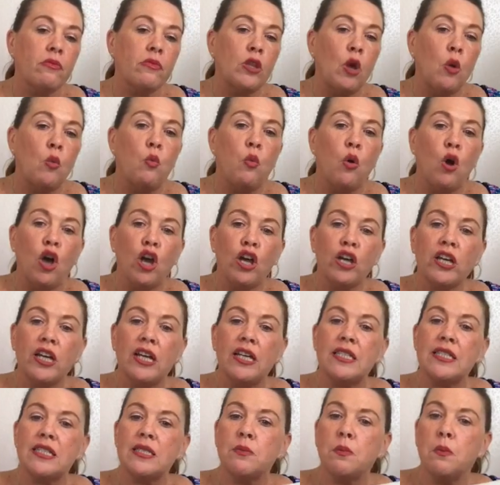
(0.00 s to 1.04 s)
work
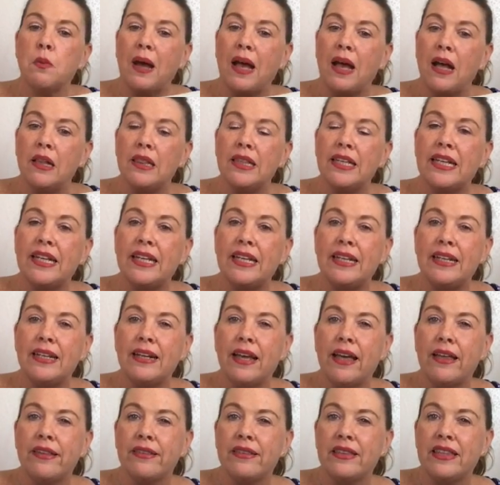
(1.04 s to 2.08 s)
as well in
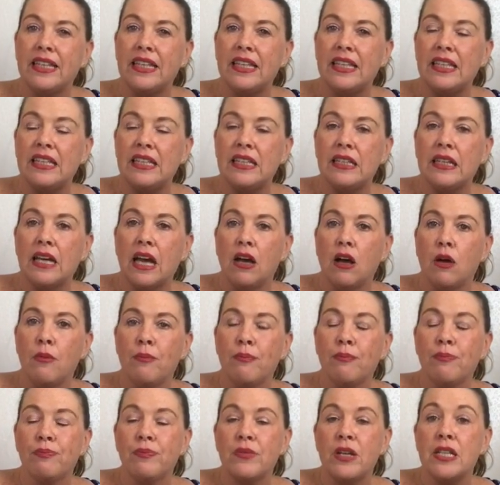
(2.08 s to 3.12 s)
the
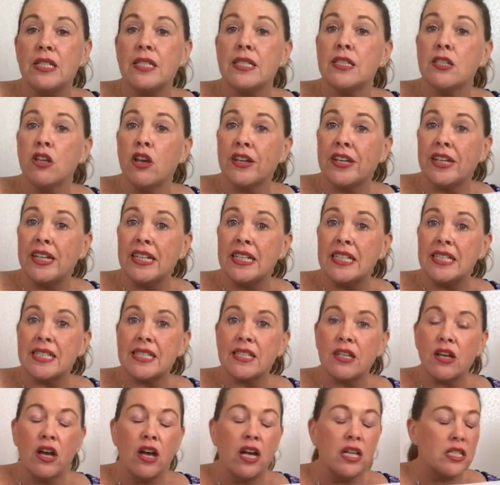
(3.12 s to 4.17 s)
circular
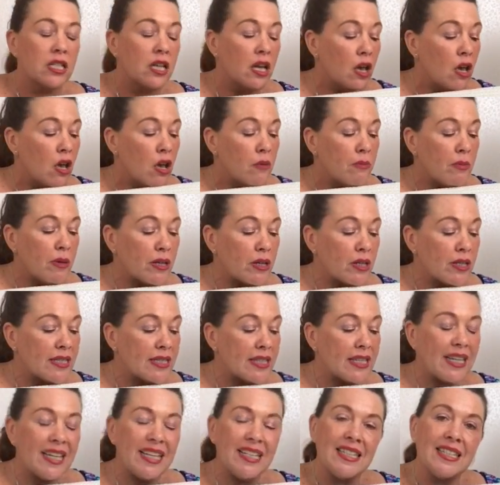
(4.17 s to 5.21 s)
skirt because
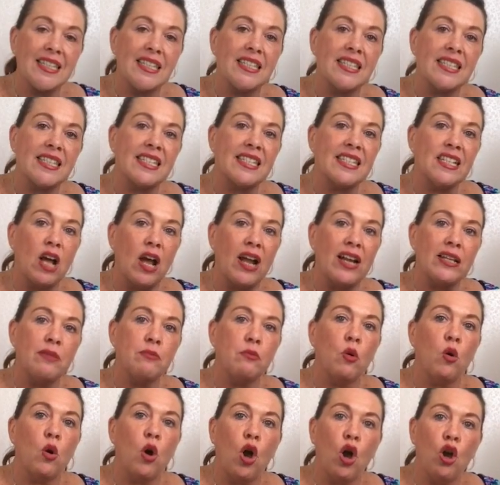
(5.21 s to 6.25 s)
it is a slightly
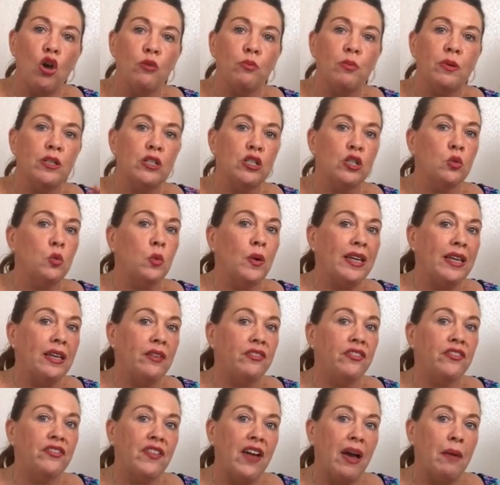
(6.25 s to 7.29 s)
more opened
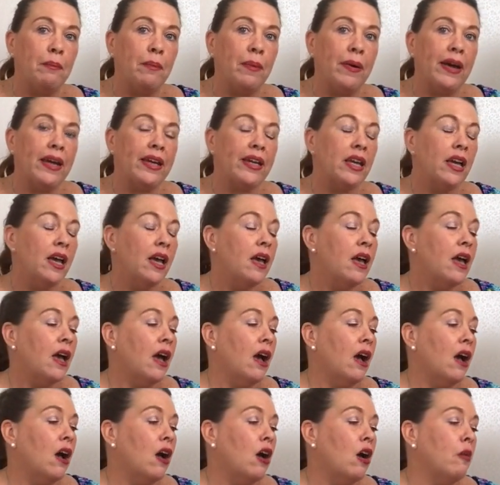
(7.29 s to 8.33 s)
weave fabric.
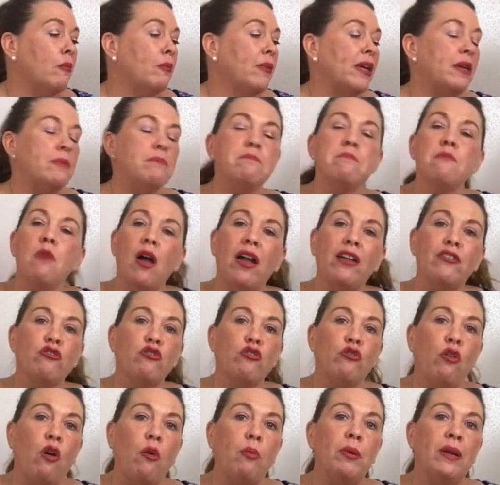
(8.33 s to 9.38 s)
It might
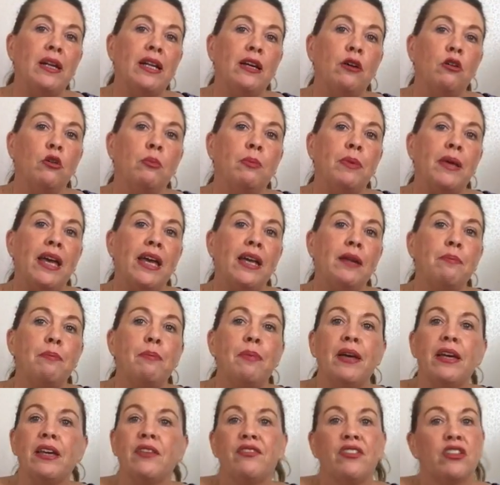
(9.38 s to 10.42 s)
drop a little bit,
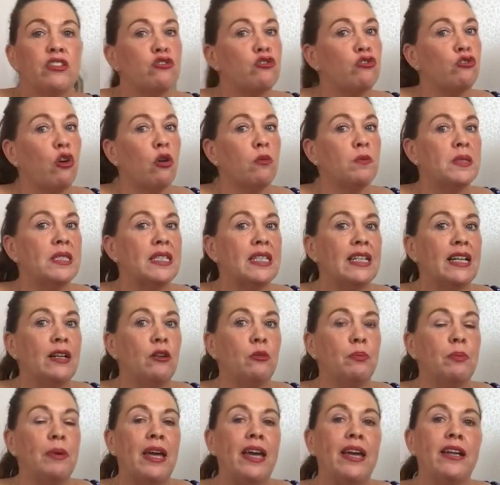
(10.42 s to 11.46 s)
but if it drops a
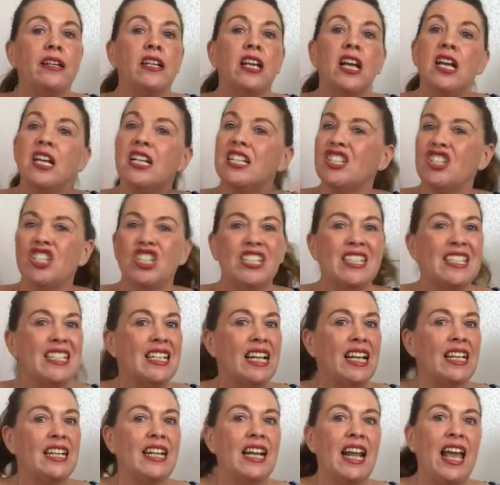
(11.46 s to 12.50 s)
little bit, just
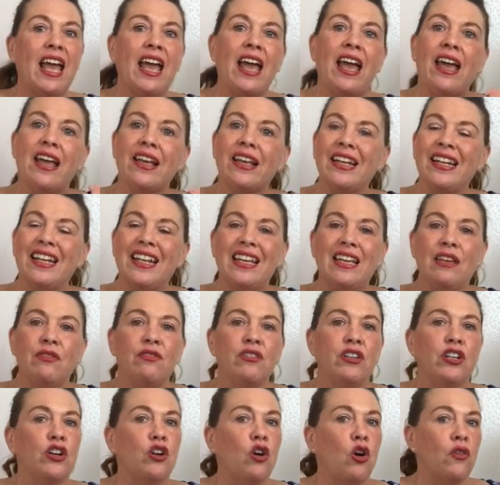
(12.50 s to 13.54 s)
let it hang and
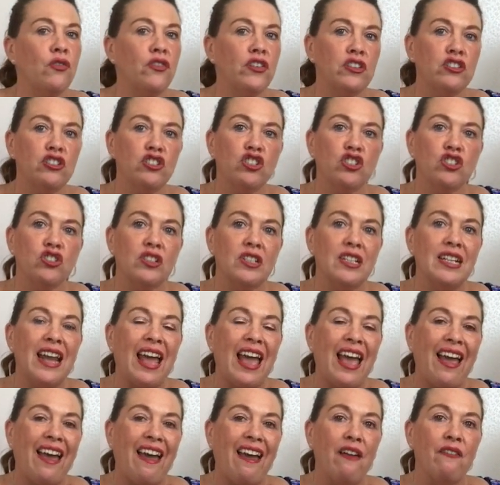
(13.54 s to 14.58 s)
even it off and you shouldn't
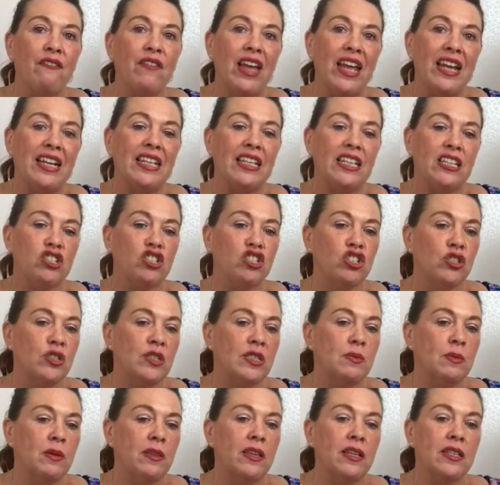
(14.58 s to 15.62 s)
have any
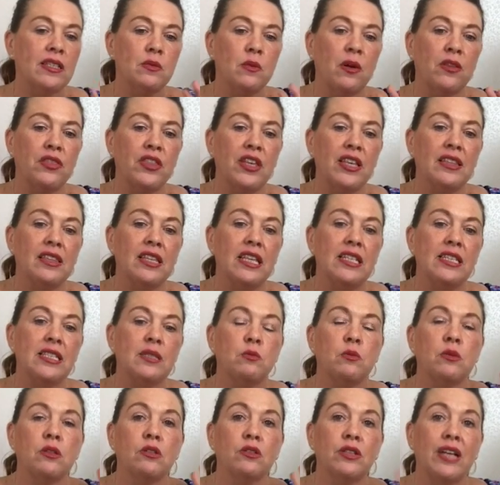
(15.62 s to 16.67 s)
issues with it. So I think this
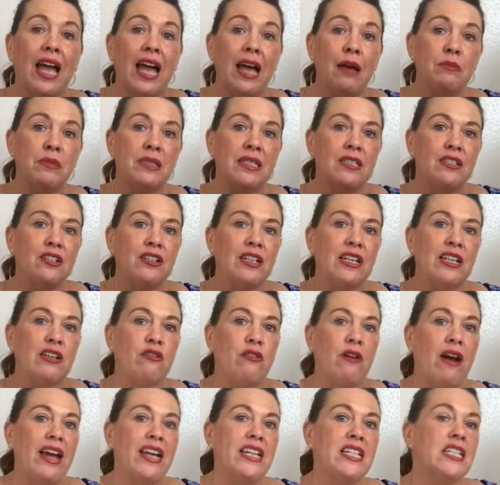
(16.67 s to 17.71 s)
would look absolutely
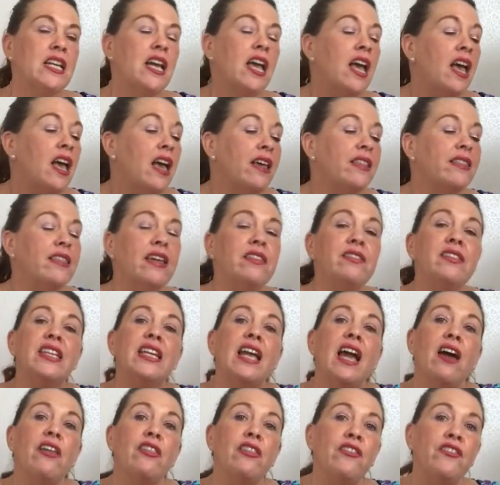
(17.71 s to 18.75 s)
great. Then the
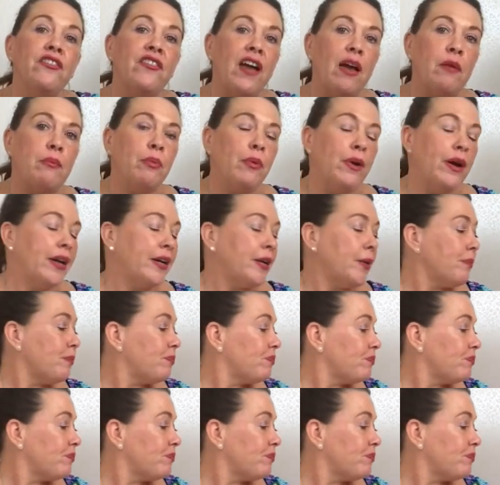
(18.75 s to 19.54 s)
other fabric